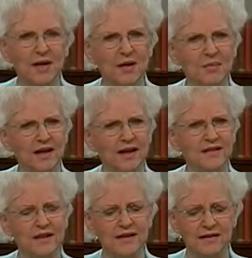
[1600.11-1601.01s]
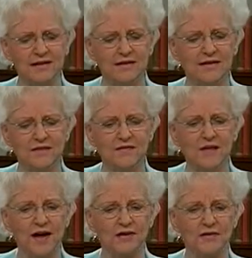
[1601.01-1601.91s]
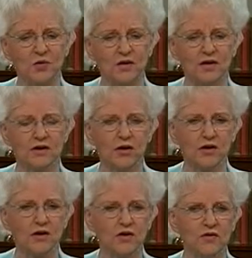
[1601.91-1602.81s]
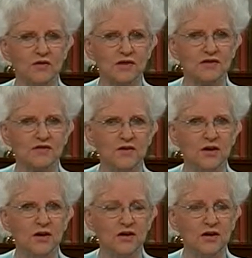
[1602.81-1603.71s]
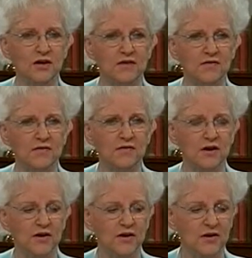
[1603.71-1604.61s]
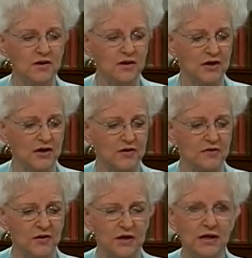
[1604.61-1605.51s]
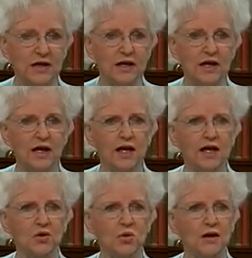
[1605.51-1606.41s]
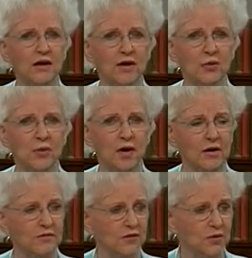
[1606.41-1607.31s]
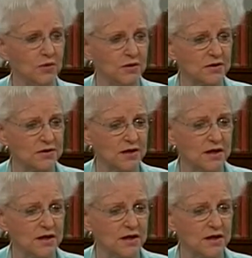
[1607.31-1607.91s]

But I think the fact that we're going over this very, very carefully, it will help our viewers